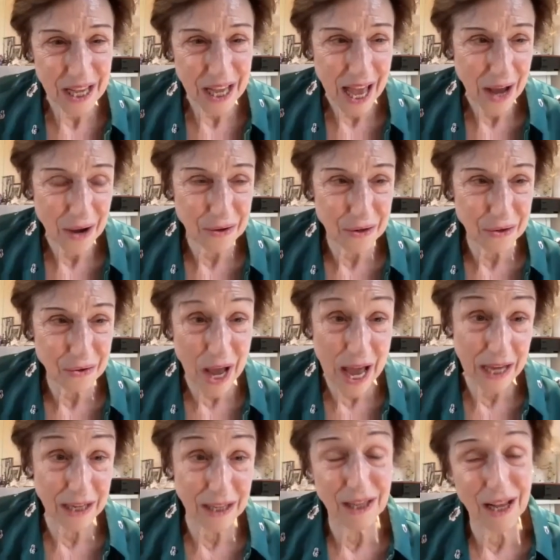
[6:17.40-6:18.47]
how to
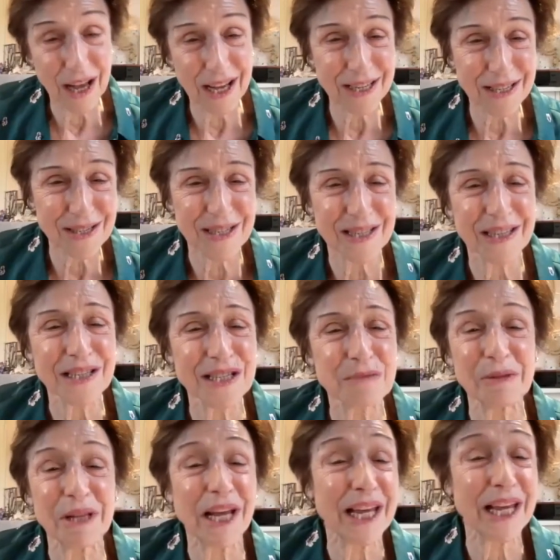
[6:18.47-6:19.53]
analyze and
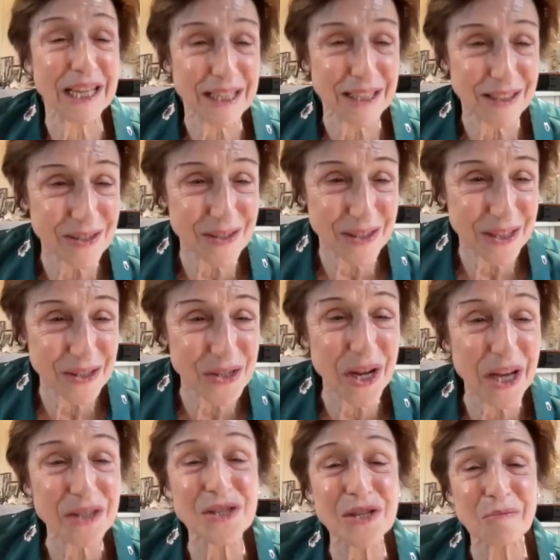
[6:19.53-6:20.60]
explain is
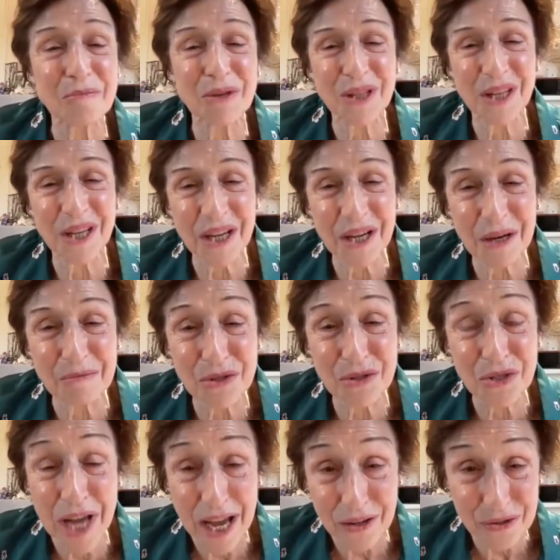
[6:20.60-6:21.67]
not something that comes
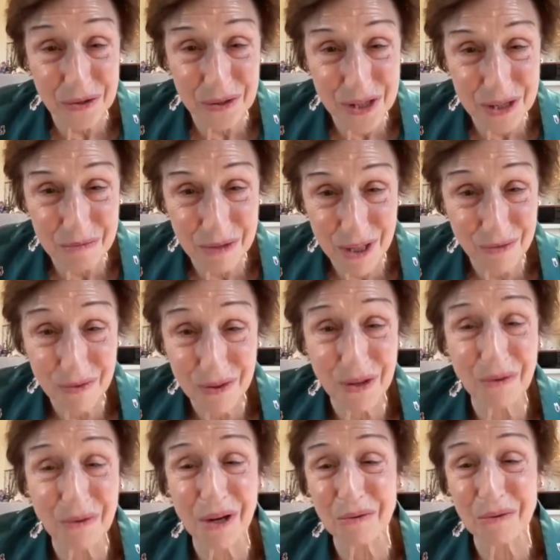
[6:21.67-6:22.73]
natural to me, even
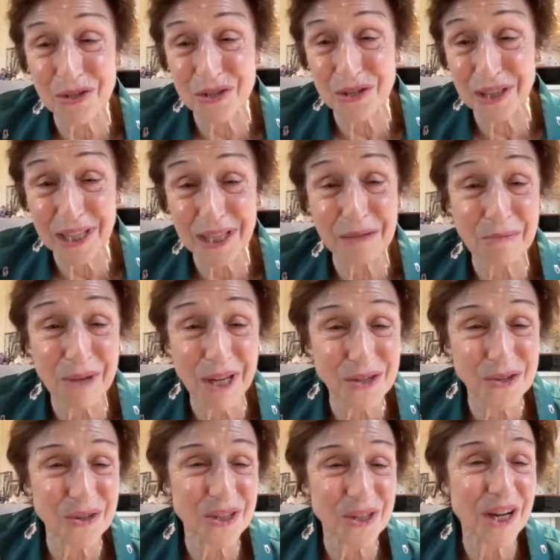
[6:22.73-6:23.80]
though I was a lit
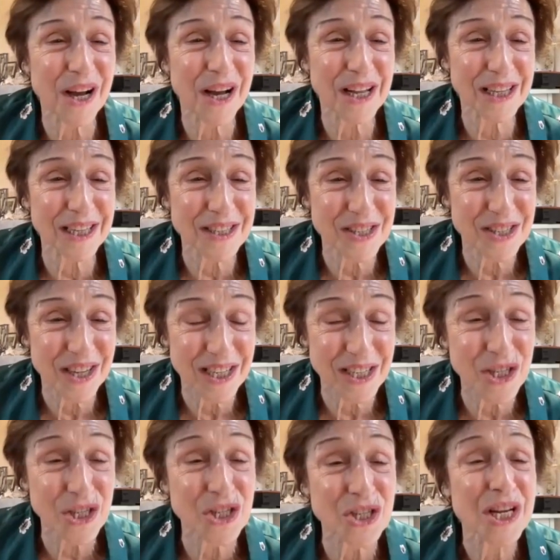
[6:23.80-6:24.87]
major in college.
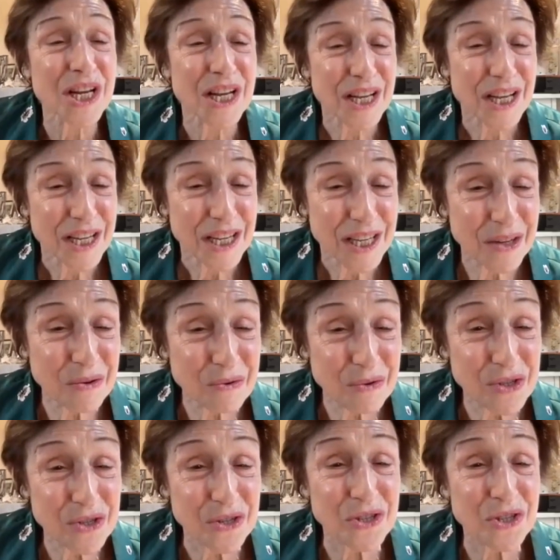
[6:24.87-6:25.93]
It
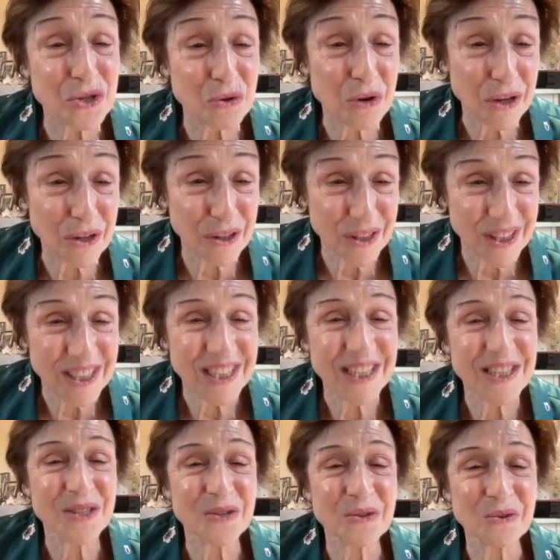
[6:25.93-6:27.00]
was a struggle
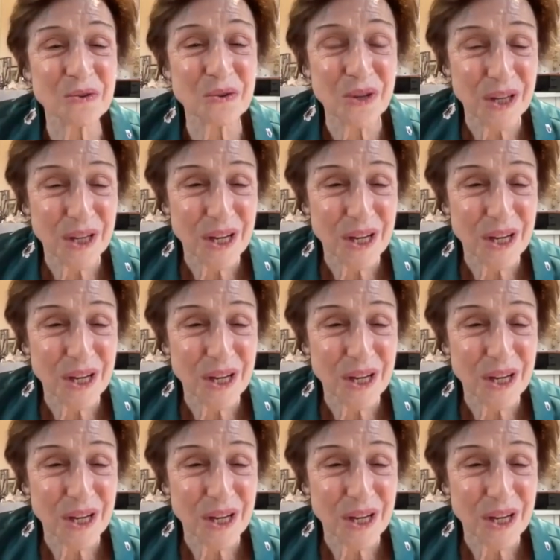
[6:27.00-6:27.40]
to